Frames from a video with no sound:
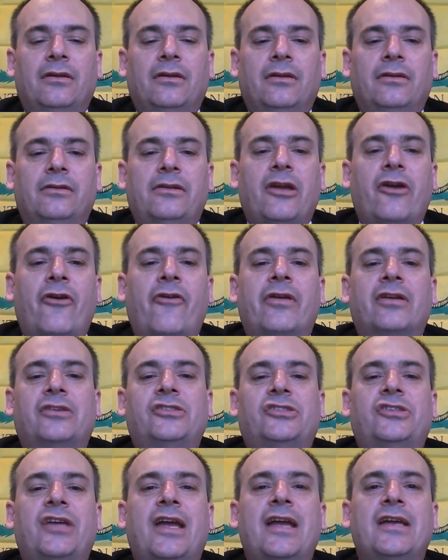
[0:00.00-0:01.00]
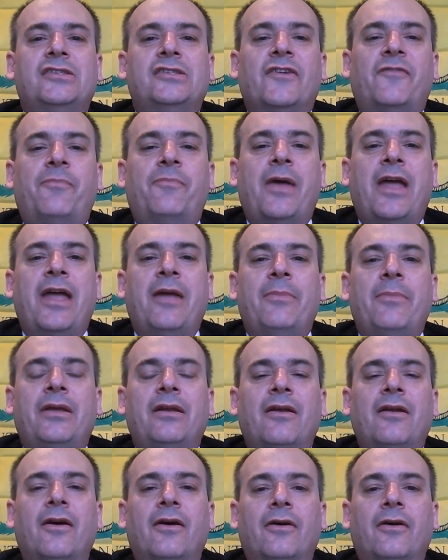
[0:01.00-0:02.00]
They are an exchange of payment
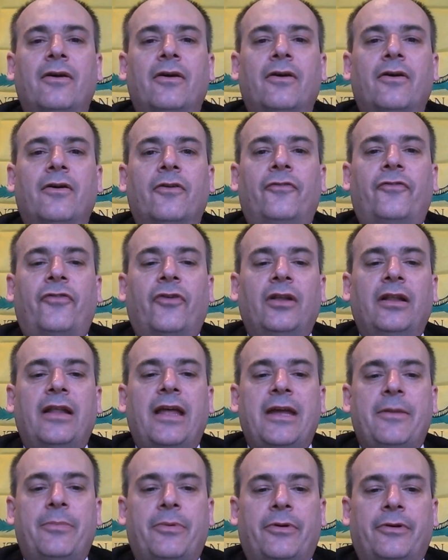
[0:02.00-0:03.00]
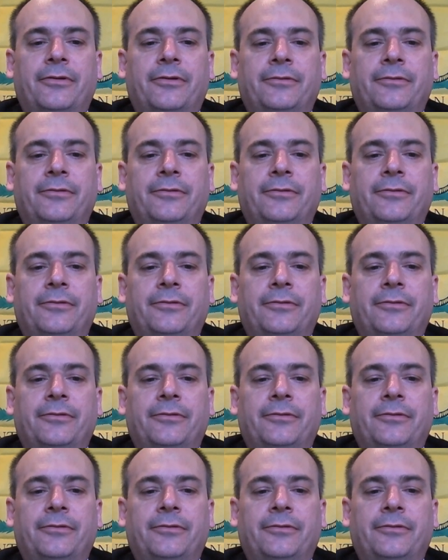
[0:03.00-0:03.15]
for labor.